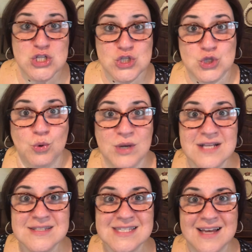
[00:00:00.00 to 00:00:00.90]
Tune
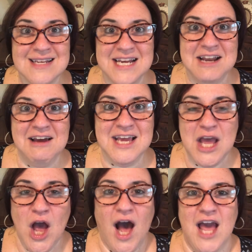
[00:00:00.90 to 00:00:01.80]
in Sunday night.
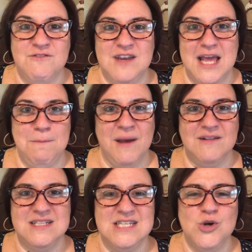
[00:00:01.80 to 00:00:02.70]
I have Nate
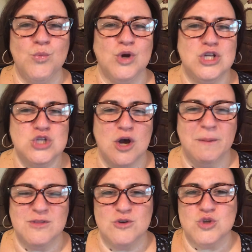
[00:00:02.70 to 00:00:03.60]
Pelletier. We're going to talk
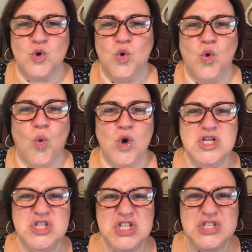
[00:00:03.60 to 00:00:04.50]
about those
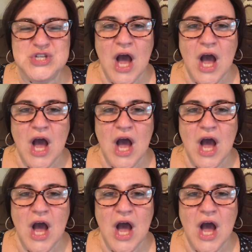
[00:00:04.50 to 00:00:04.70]
gorgeous